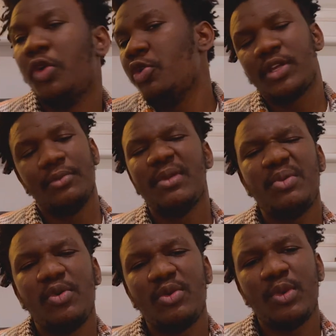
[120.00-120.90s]
Okay,
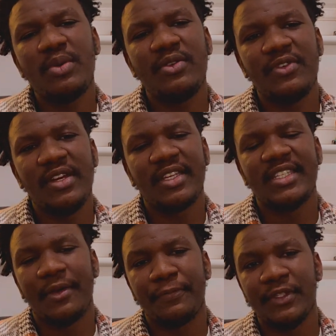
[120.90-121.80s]
maybe if he licks
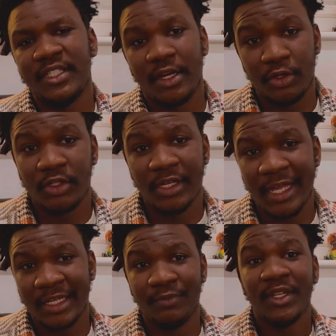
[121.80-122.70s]
their feet, they are going to
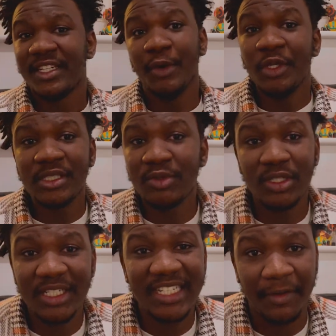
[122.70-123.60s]
like him. They want him to
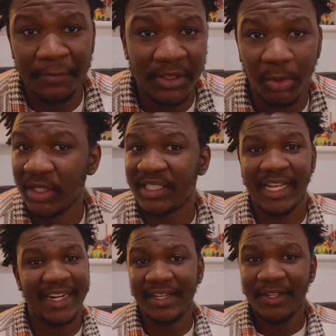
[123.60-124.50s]
lick their feet, but he
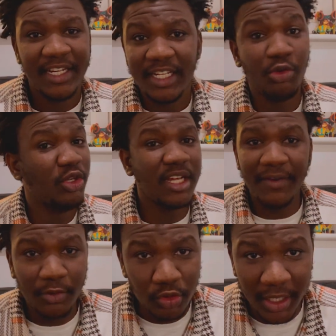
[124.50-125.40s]
will
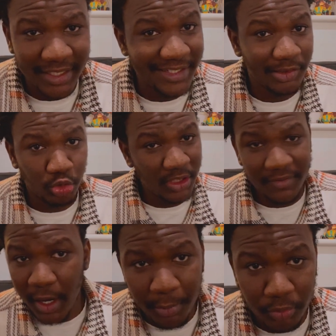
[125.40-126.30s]
never do that, and it will
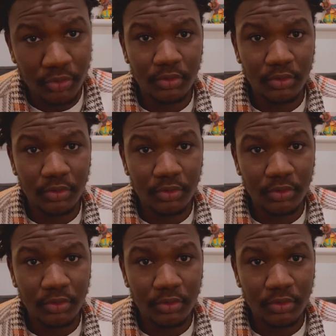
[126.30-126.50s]
never happen.